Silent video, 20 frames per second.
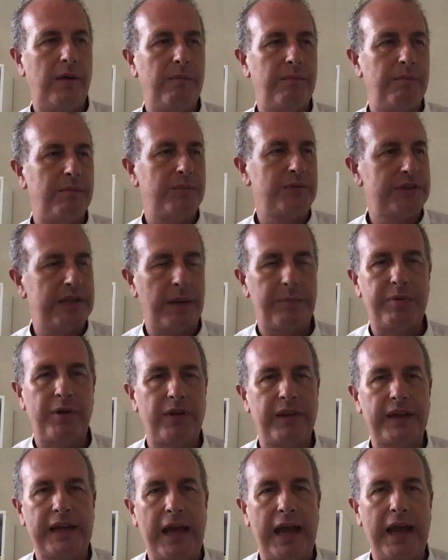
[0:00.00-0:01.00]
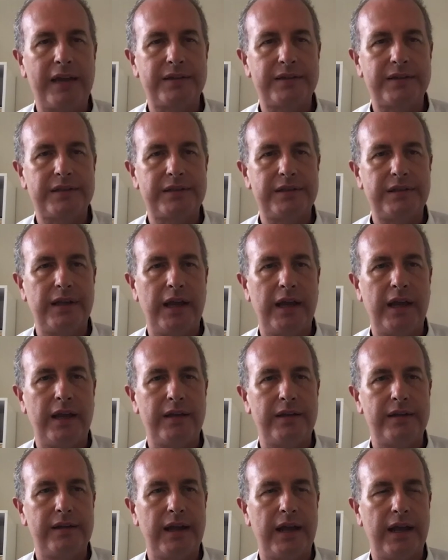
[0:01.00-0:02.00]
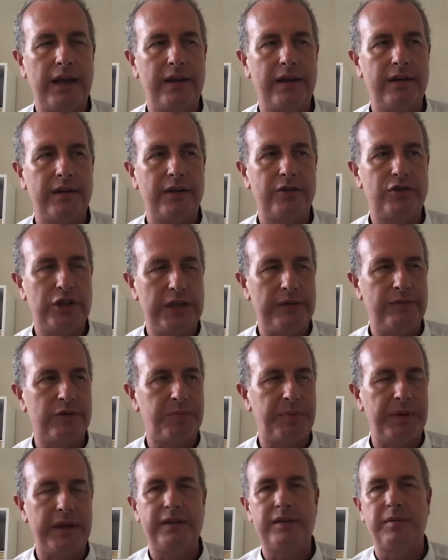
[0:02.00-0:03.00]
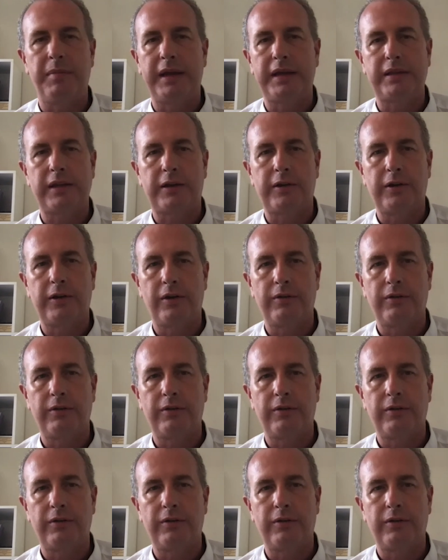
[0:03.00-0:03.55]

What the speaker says: step on the gas and achieve speed to make the curve.